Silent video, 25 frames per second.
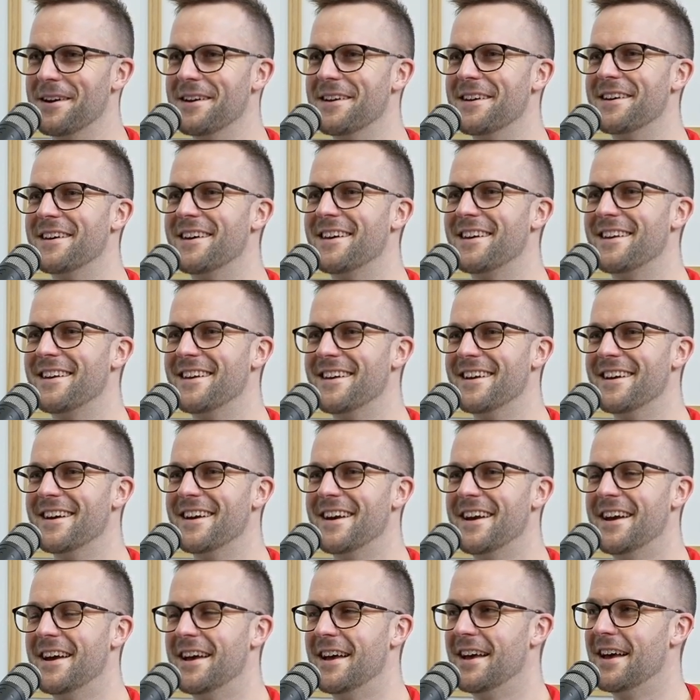Yeah, I think so.
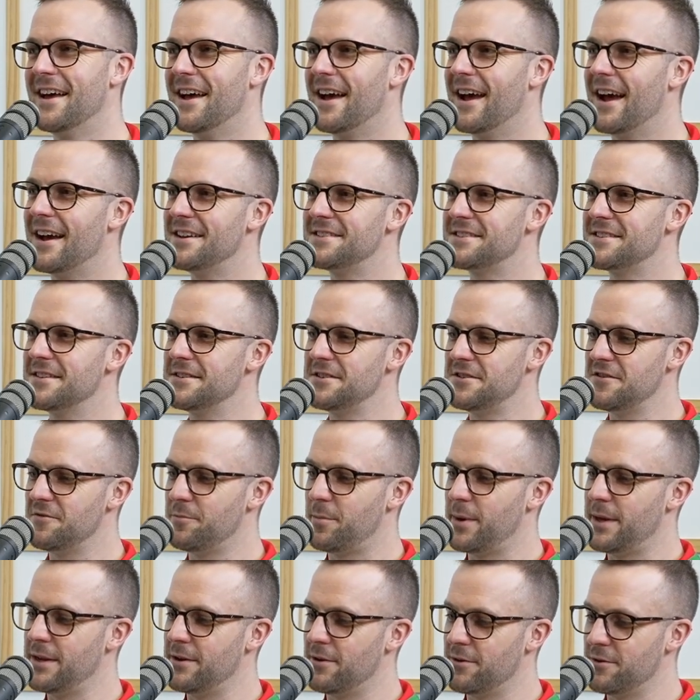Hey, since you've
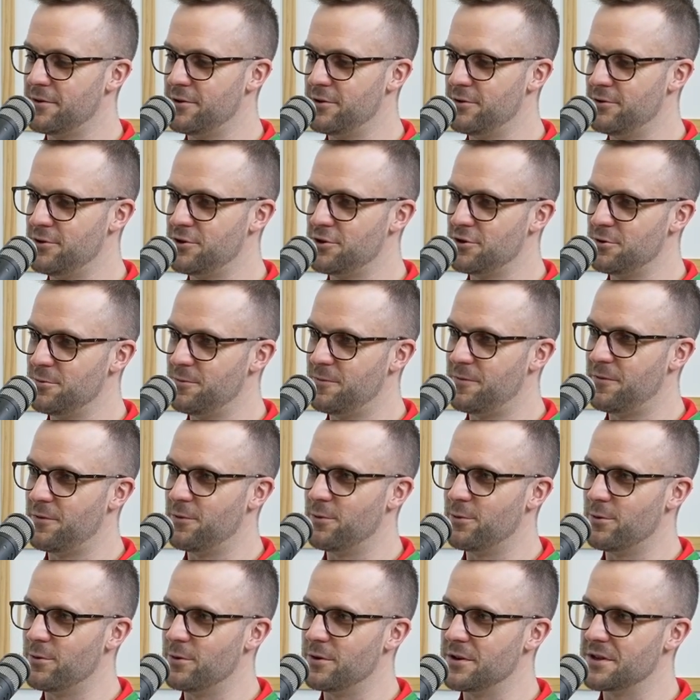been on YouTube
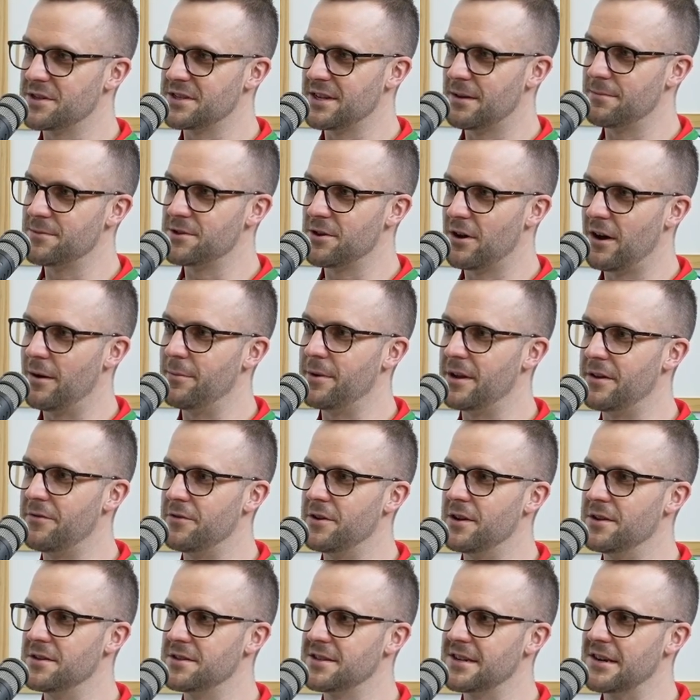for some time and
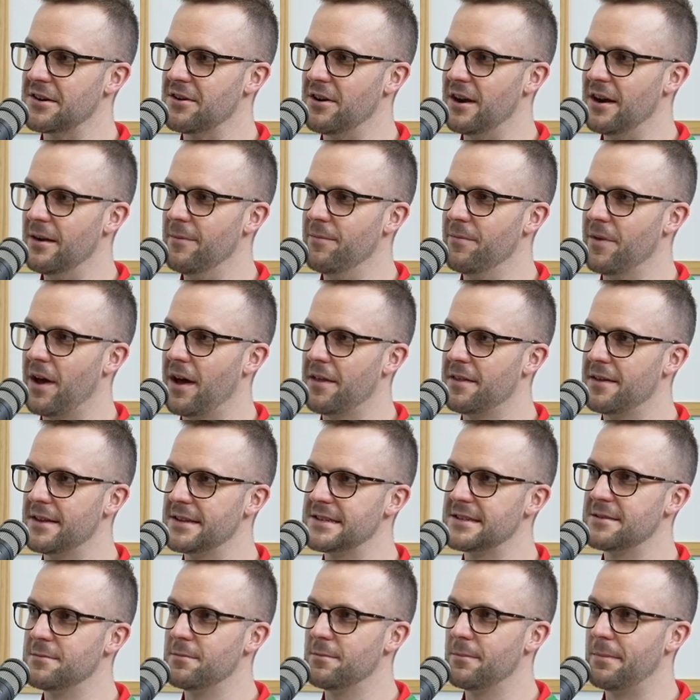even Instagram, are there
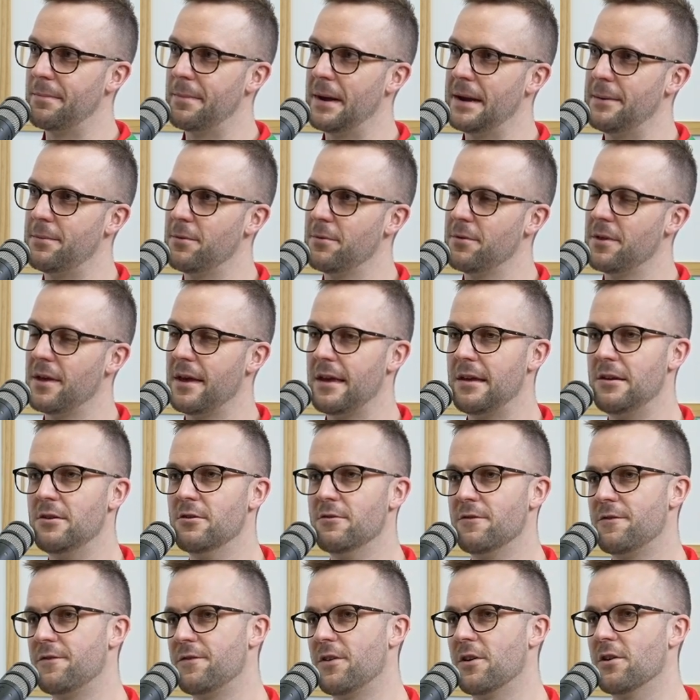some people that you've
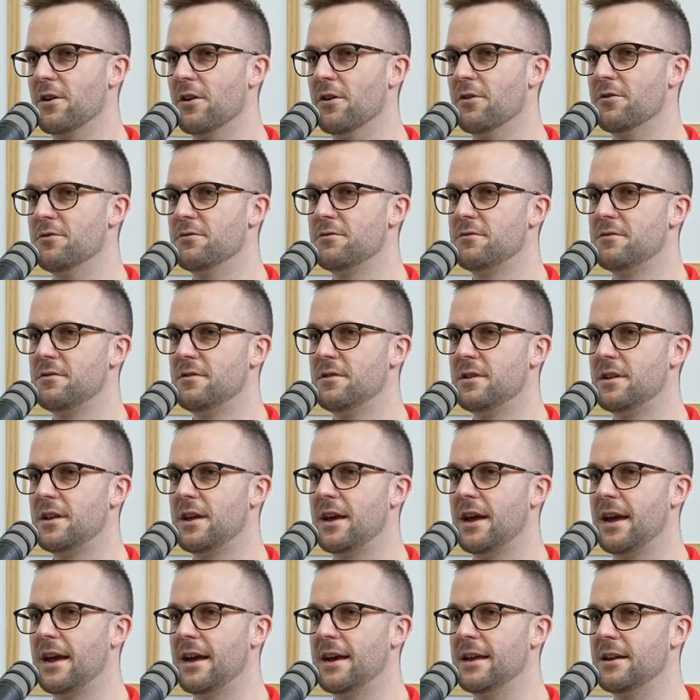followed
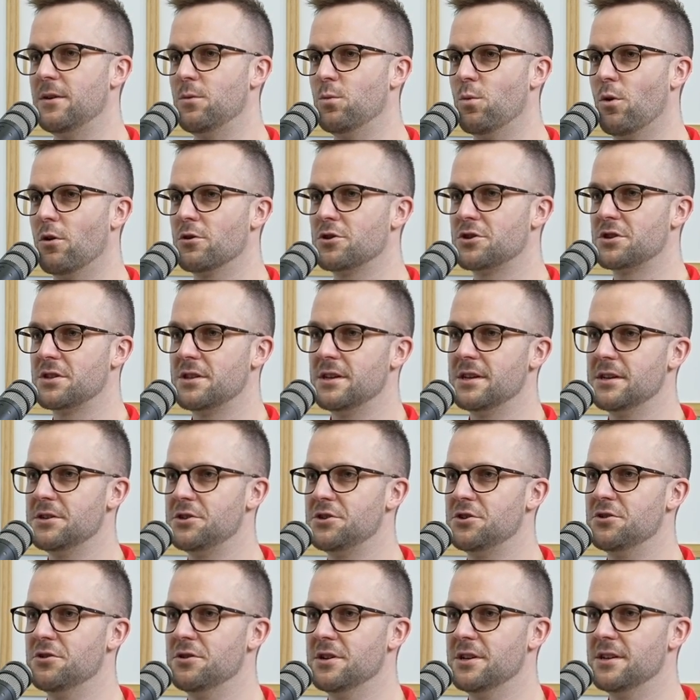and watched their
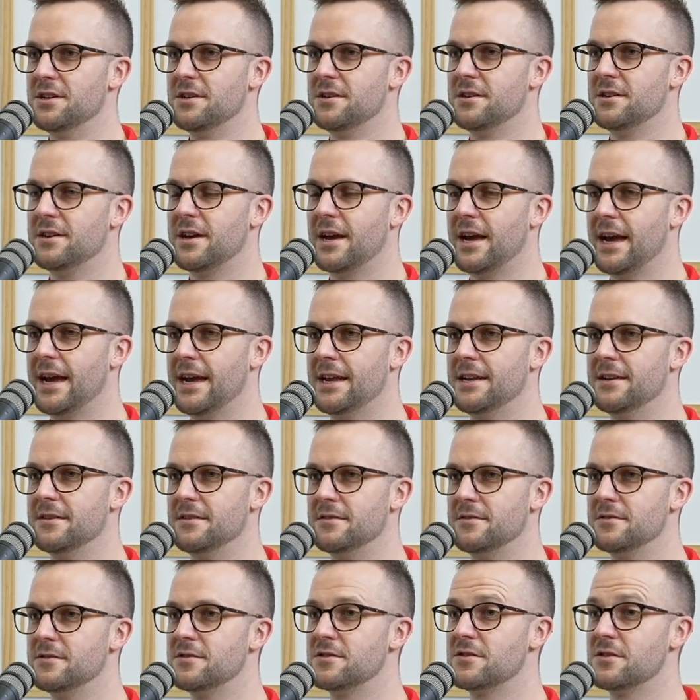journey and
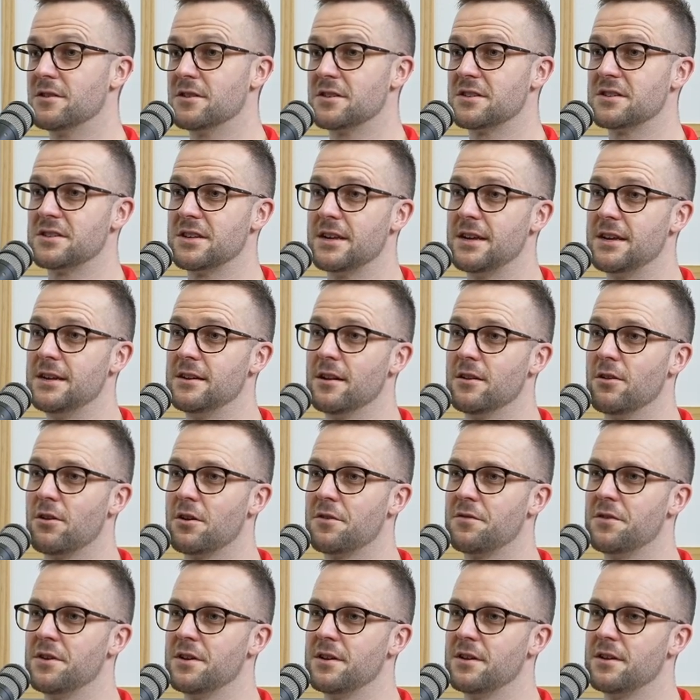sort of seen a lot
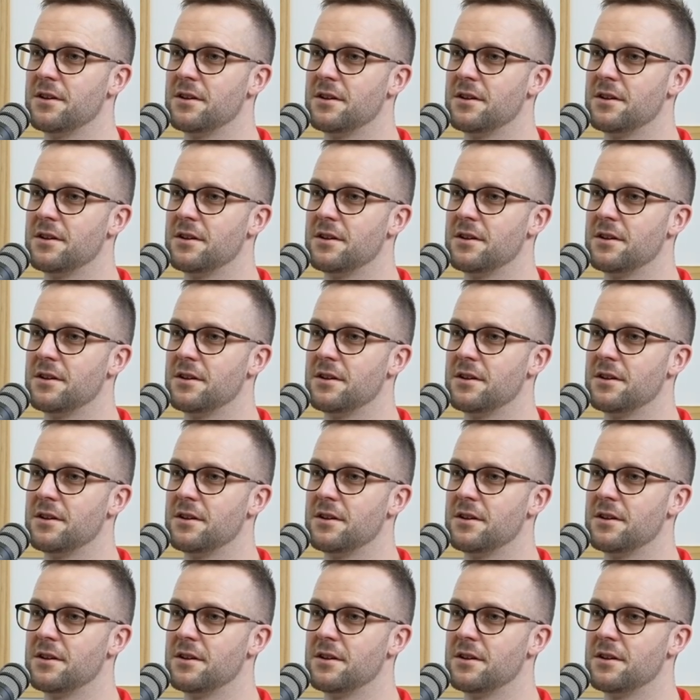of it?